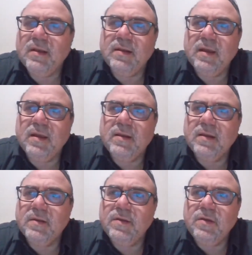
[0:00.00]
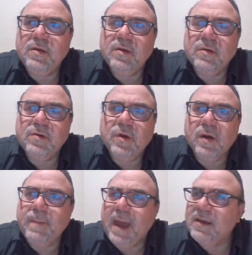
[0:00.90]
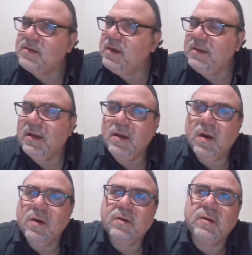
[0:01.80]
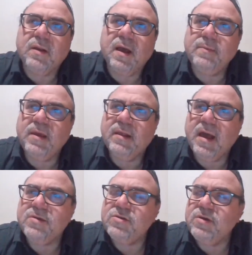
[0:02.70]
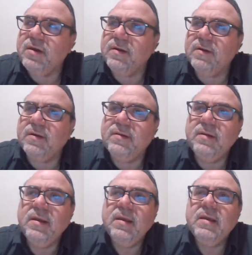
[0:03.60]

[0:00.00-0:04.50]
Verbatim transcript: and you know, New York Magazine did an article on me last year, and